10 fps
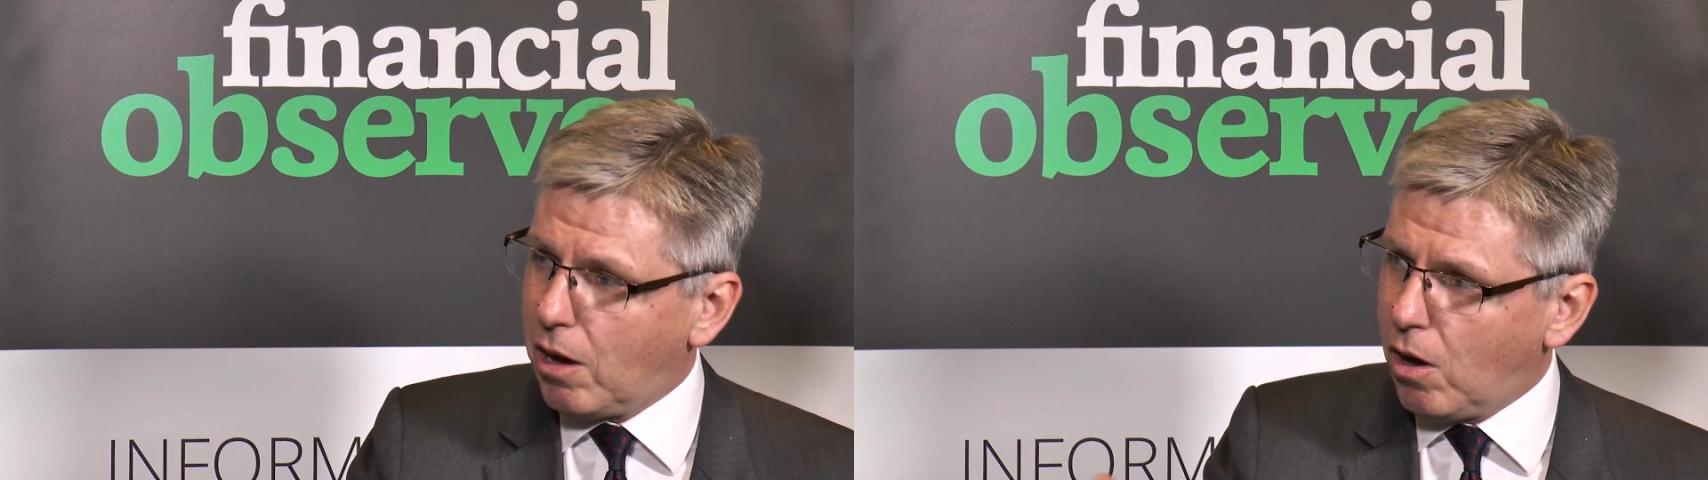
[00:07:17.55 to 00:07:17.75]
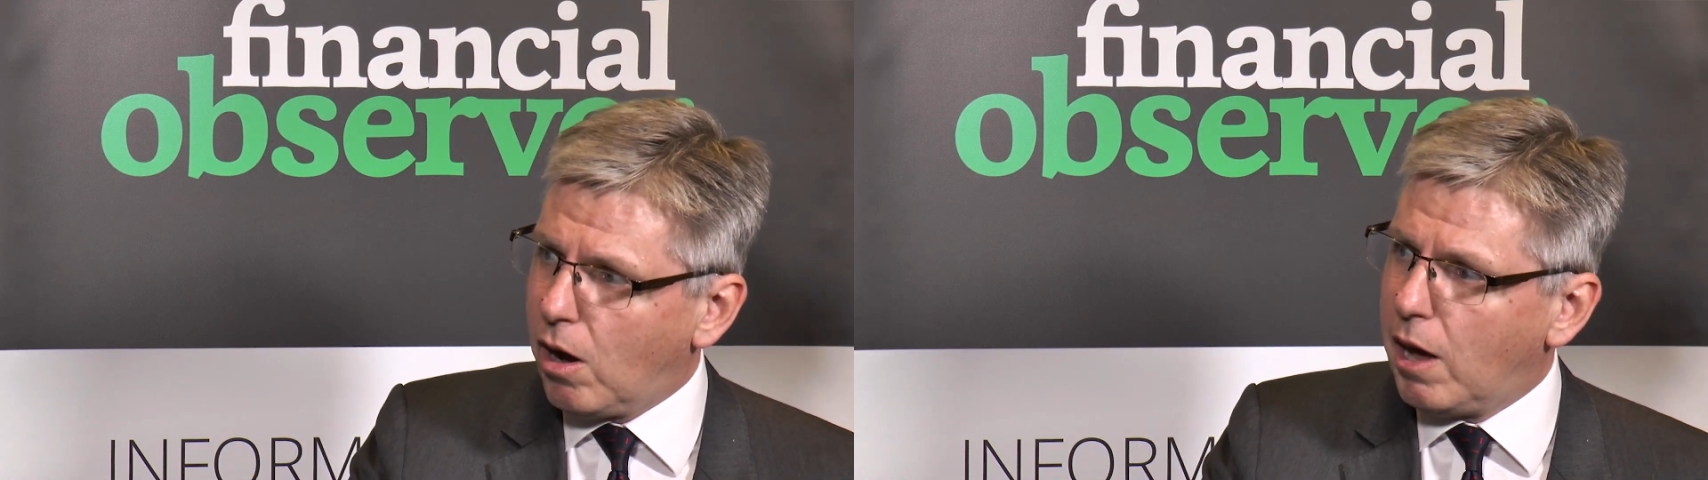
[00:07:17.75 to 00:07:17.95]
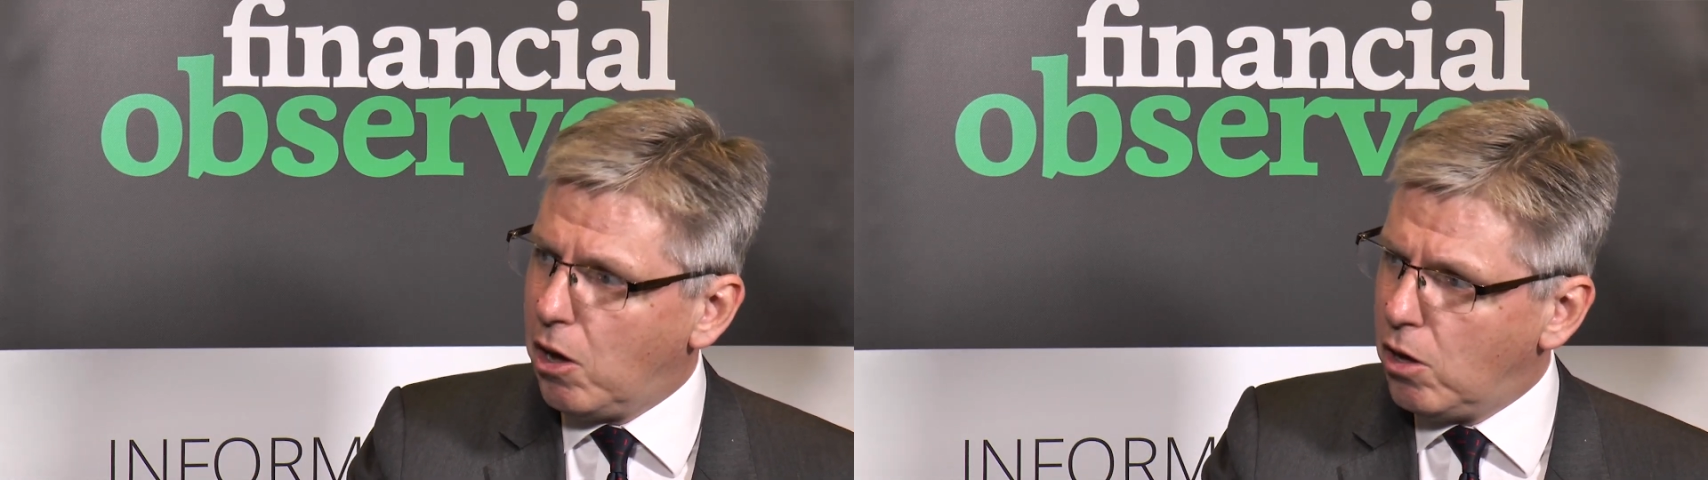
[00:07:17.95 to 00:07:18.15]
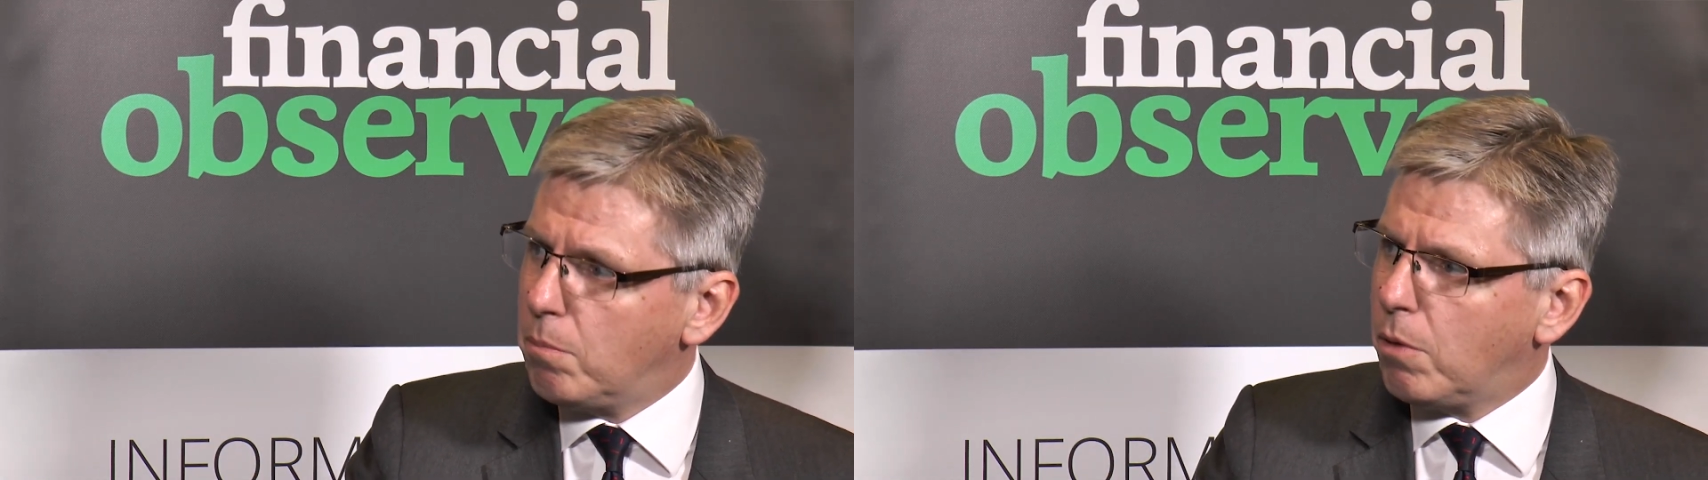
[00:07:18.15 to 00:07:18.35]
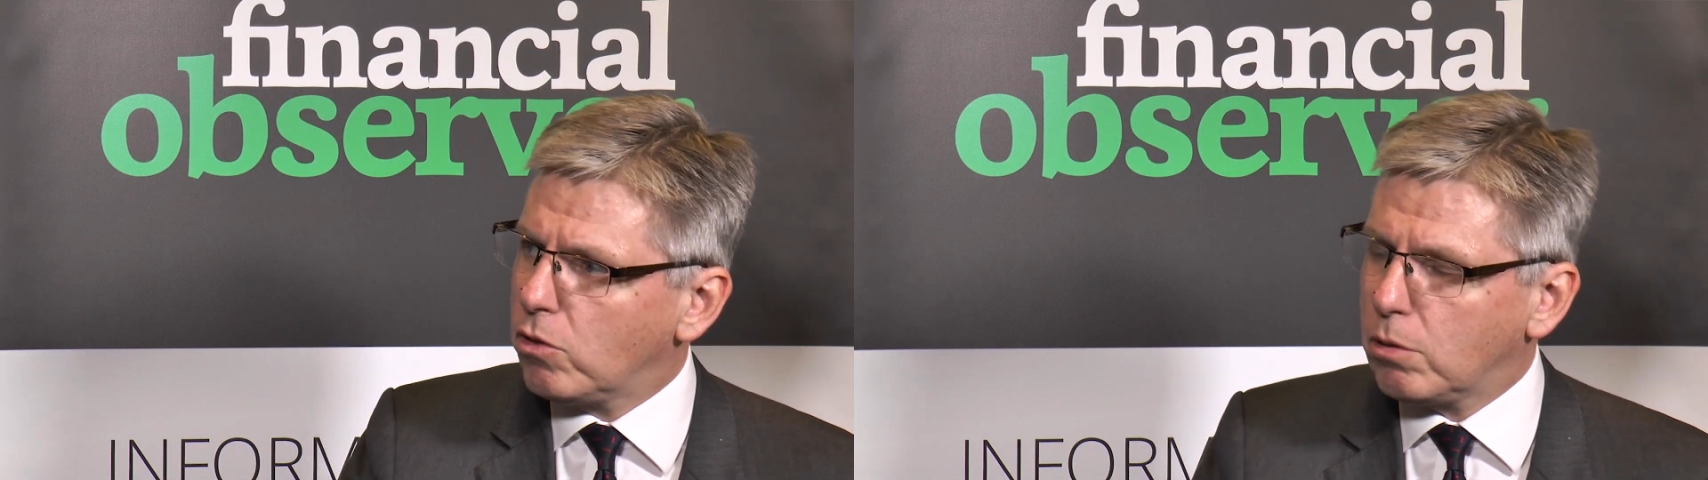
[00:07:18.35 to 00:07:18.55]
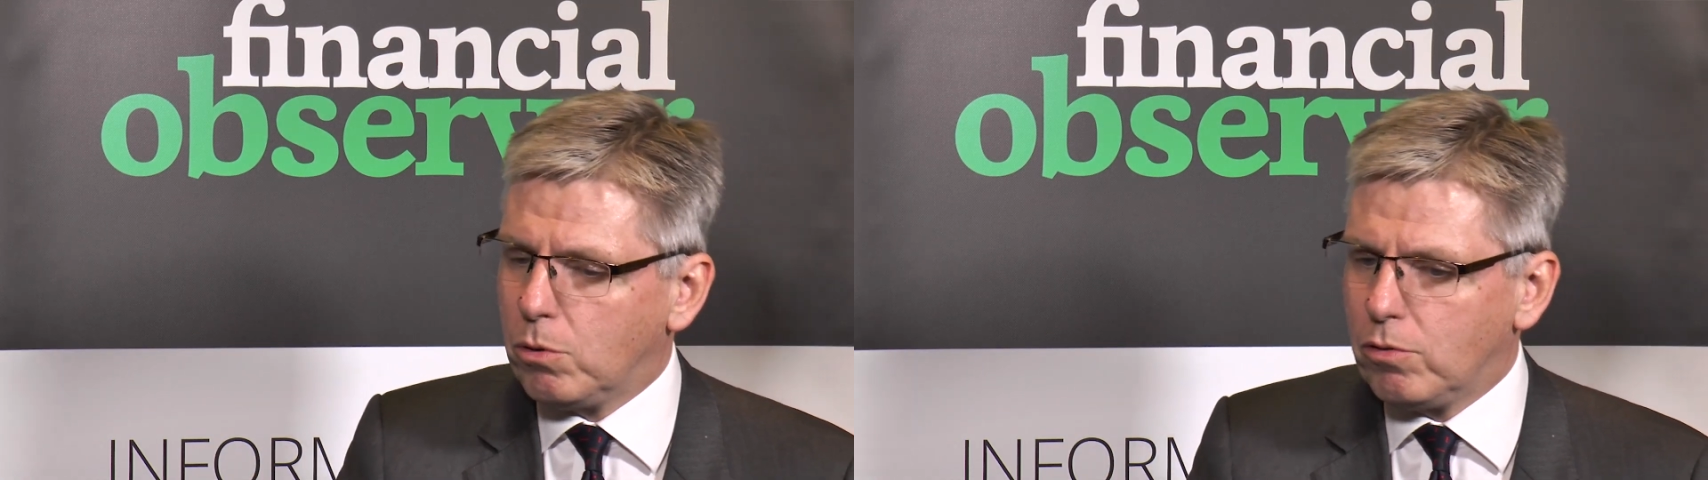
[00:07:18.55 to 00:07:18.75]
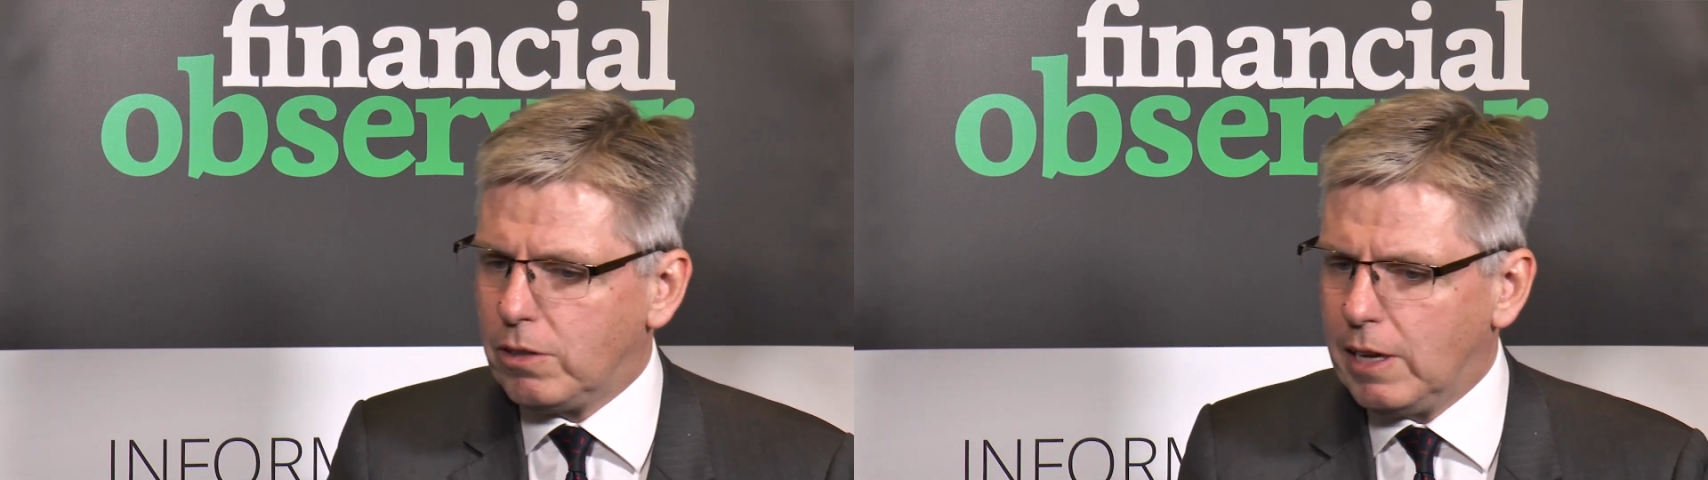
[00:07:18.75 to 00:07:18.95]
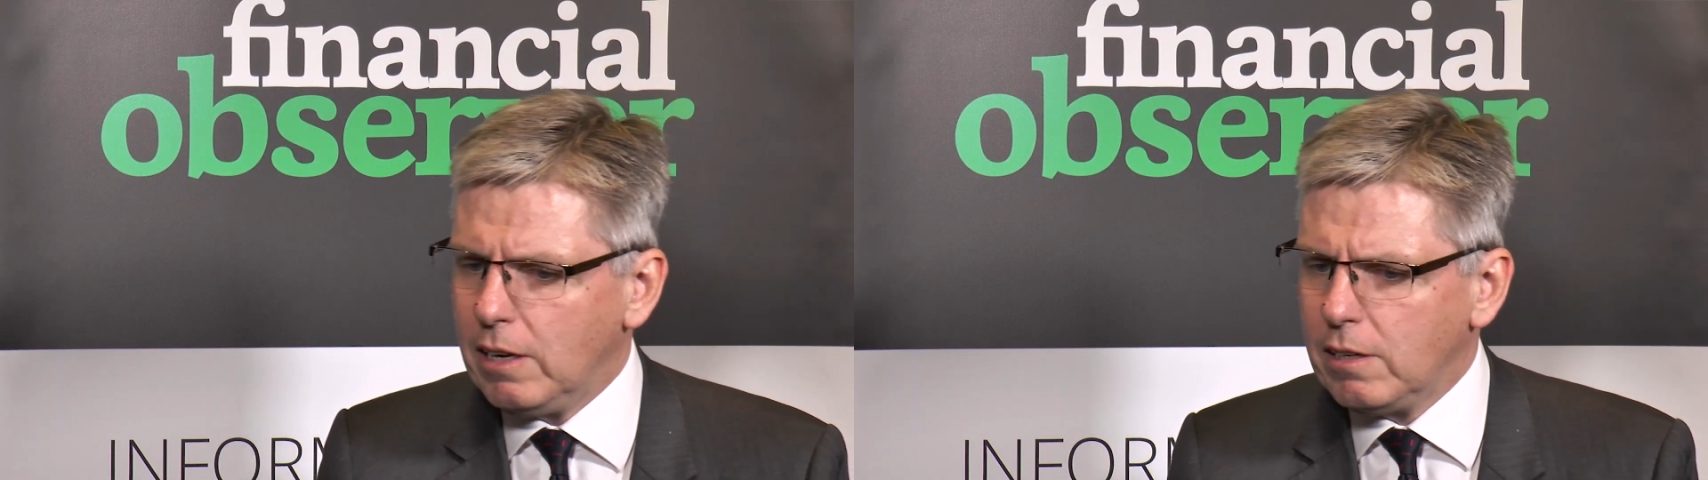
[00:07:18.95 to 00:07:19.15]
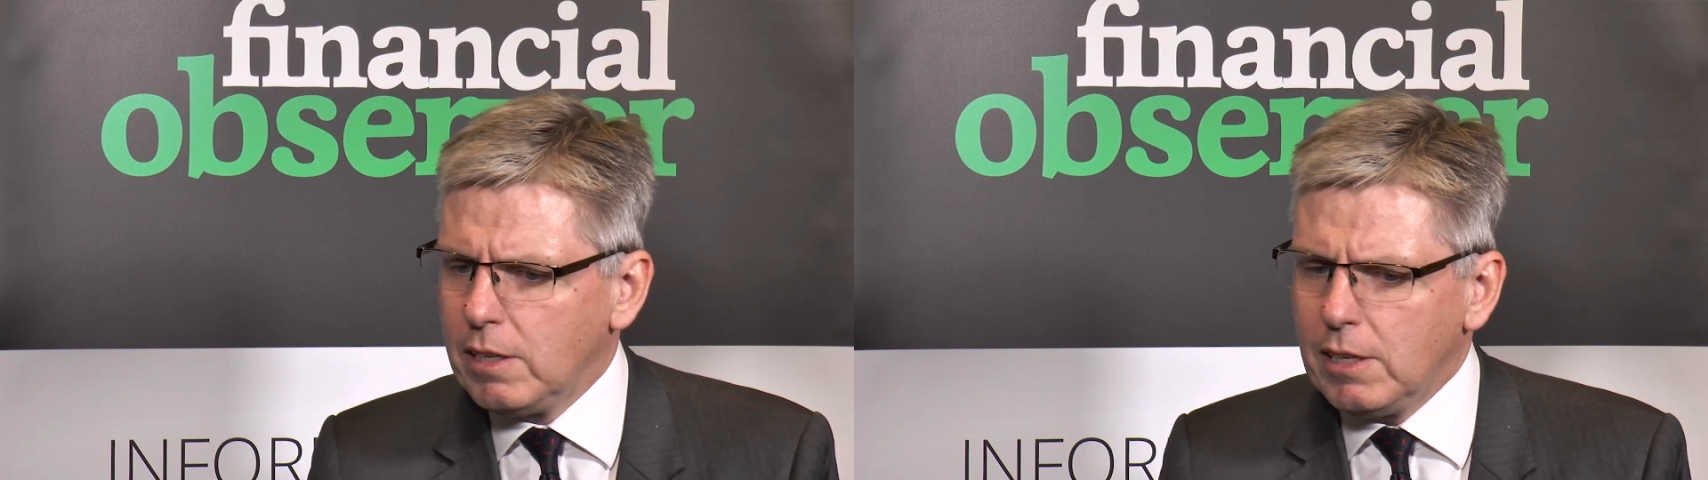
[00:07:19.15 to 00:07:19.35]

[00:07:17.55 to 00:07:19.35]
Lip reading: higher multiple for that.